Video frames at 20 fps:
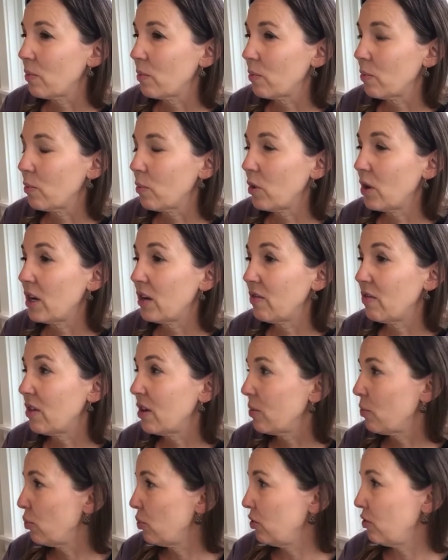one of the
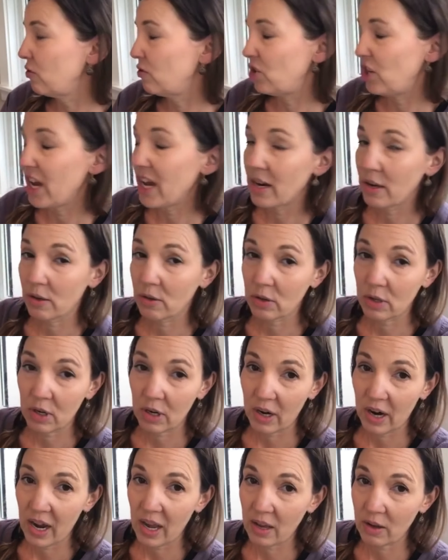approved channels in our
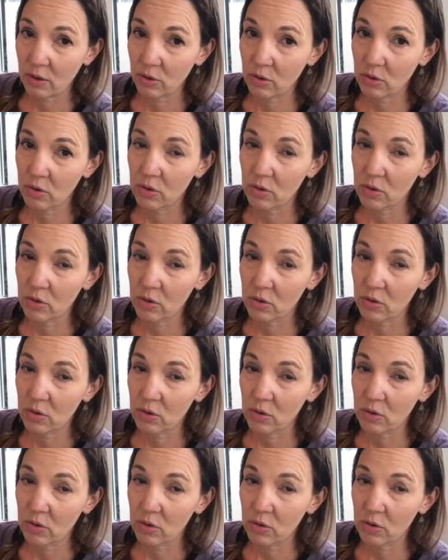house,